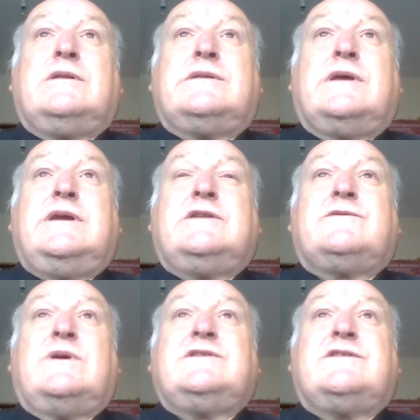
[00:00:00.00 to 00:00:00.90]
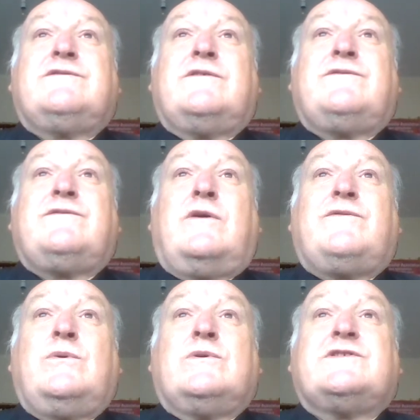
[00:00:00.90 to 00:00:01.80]
the 25th
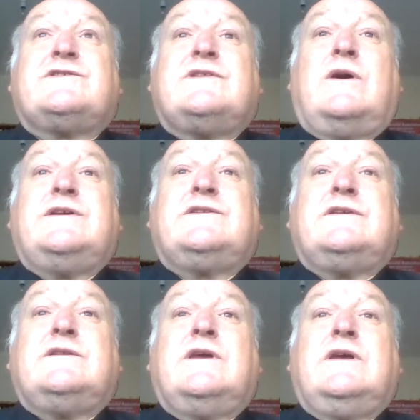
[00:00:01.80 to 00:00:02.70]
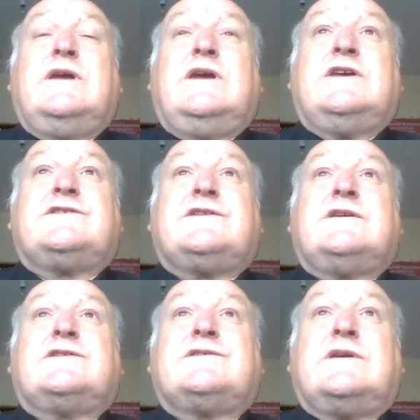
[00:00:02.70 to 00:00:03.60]
of August
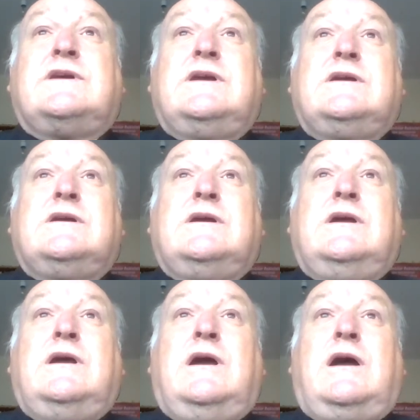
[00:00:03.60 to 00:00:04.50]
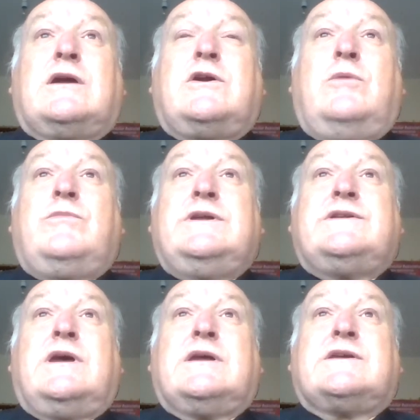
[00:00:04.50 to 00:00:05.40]
1960,
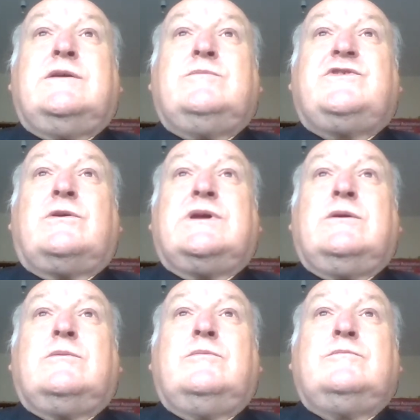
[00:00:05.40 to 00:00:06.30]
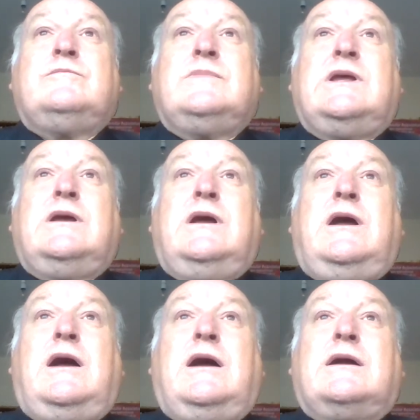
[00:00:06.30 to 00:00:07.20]
Comrade Kim Jong-il
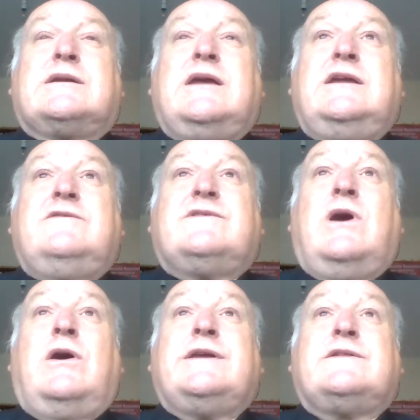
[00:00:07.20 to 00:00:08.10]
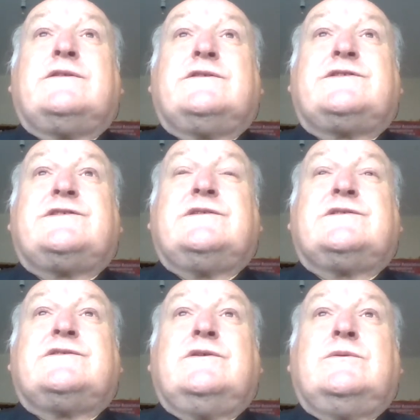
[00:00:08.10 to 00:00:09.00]
gave guidance
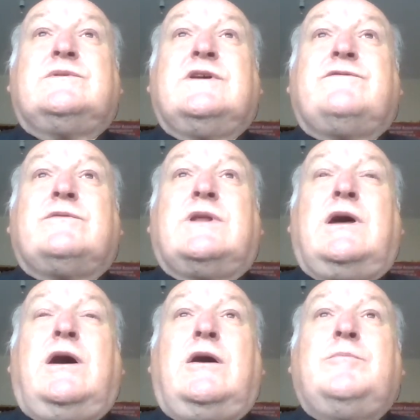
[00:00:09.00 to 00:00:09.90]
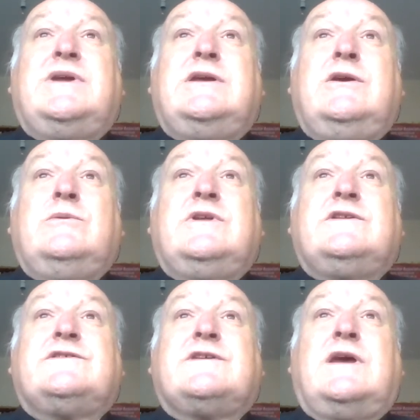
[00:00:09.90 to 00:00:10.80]
to different army
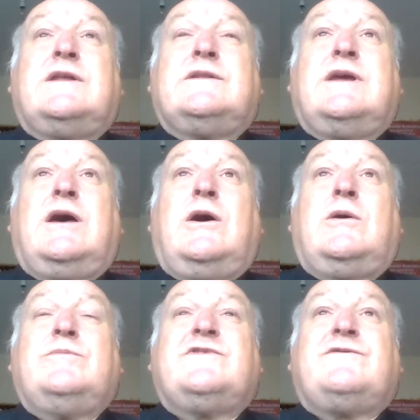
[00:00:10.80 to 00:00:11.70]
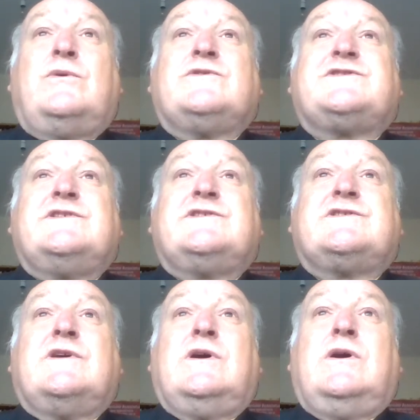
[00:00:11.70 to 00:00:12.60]
units and the armed
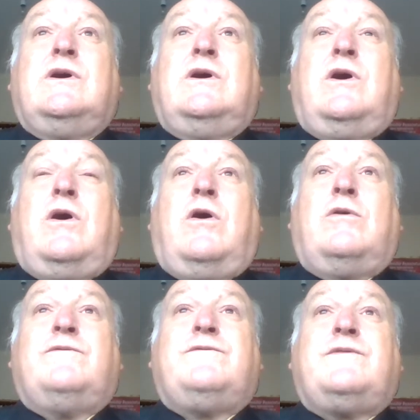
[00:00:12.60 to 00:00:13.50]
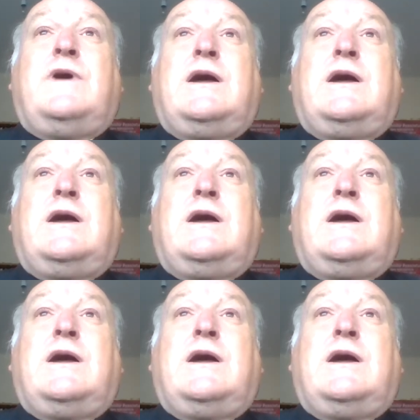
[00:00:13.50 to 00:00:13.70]
forces of